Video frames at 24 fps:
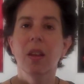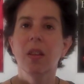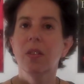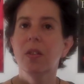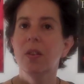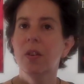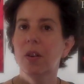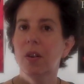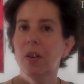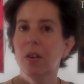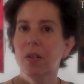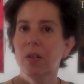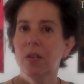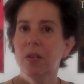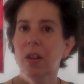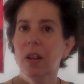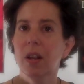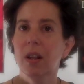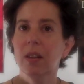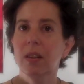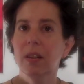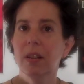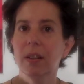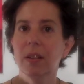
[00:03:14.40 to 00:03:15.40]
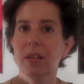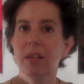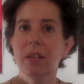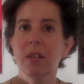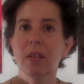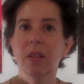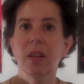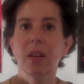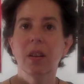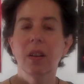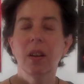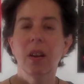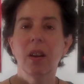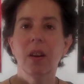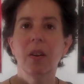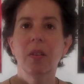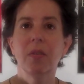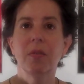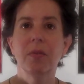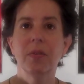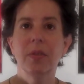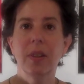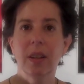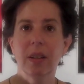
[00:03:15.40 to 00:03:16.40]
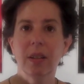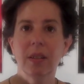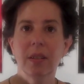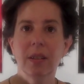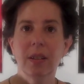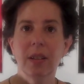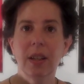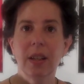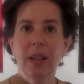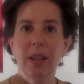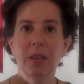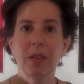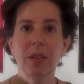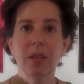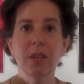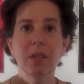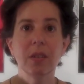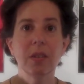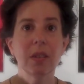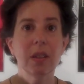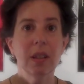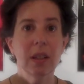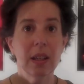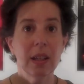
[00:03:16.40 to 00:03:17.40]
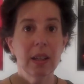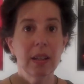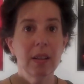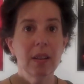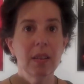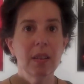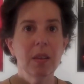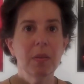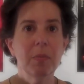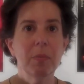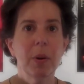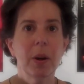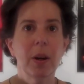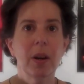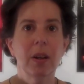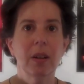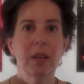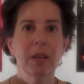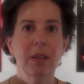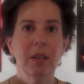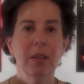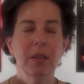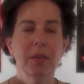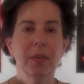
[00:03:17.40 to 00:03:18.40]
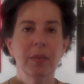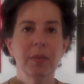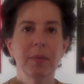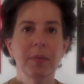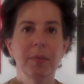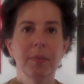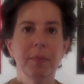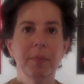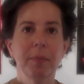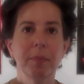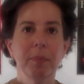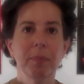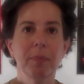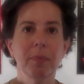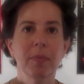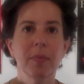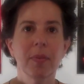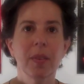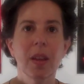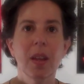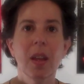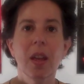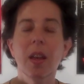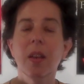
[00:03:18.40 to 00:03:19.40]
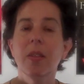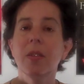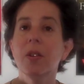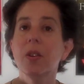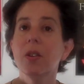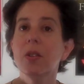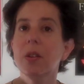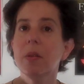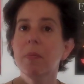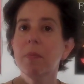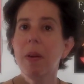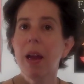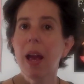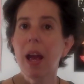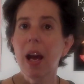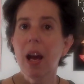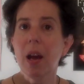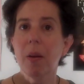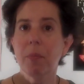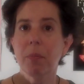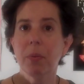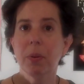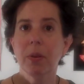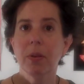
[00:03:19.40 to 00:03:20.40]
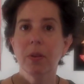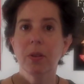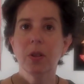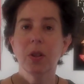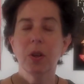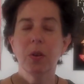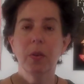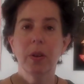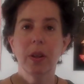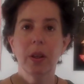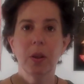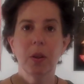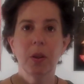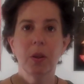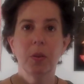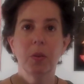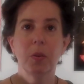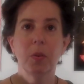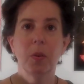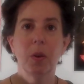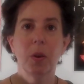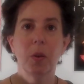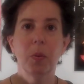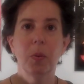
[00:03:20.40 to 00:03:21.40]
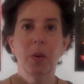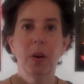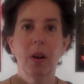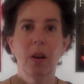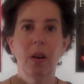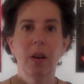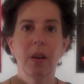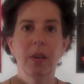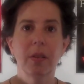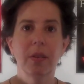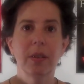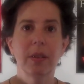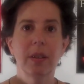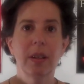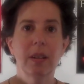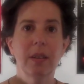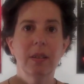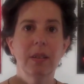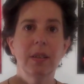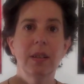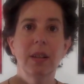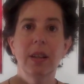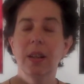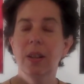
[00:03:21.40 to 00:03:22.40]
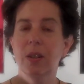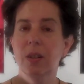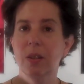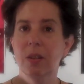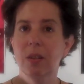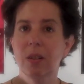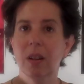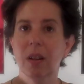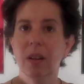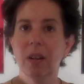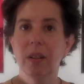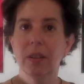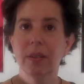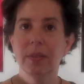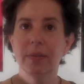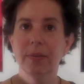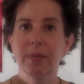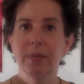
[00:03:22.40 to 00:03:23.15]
There's a list of destinations in the park. There's a map showing you where all the destinations are.